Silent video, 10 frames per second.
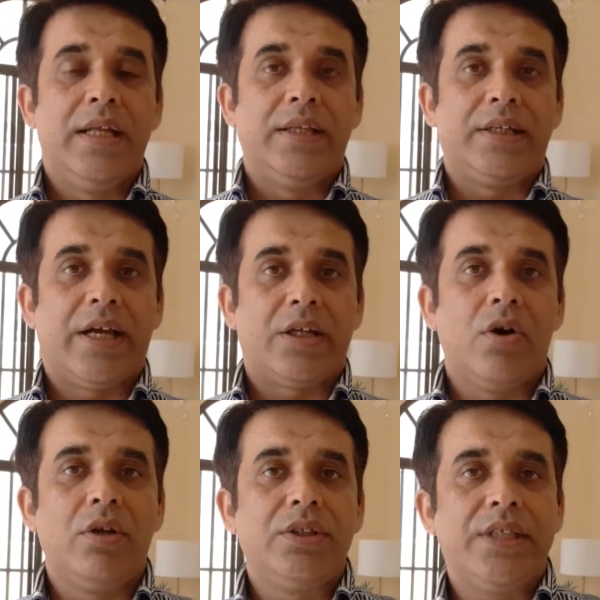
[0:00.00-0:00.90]
the
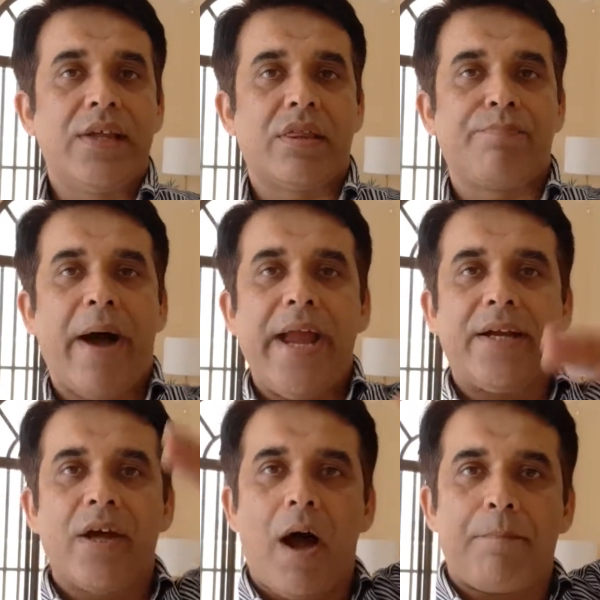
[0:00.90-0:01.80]
technology has
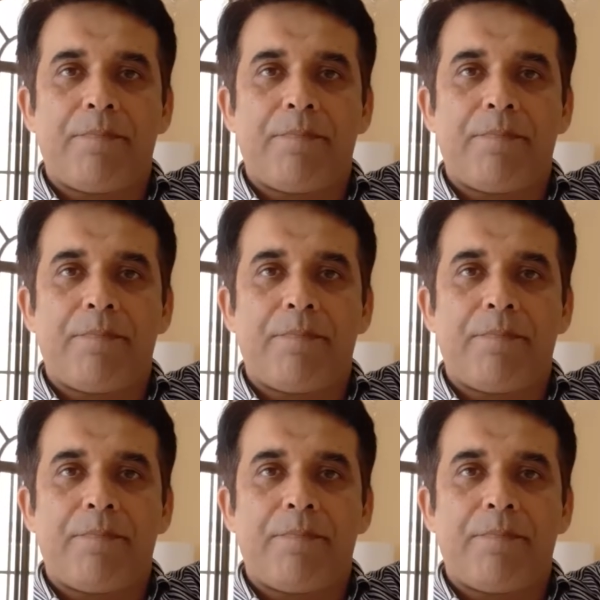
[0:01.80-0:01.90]
spiked up